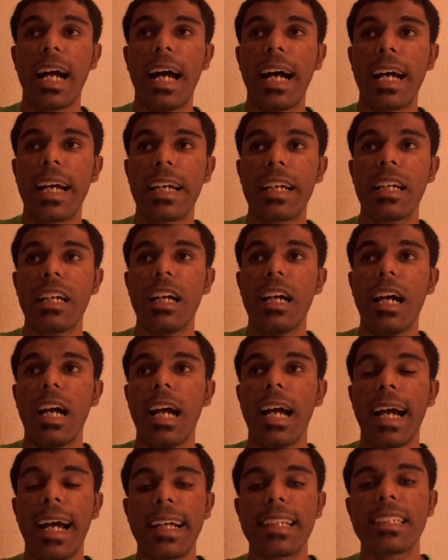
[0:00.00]
I
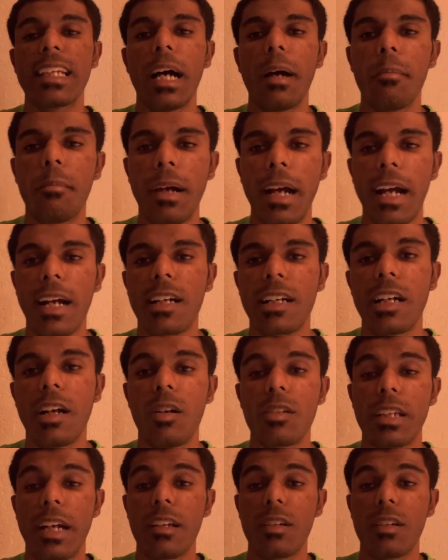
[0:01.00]
had that background.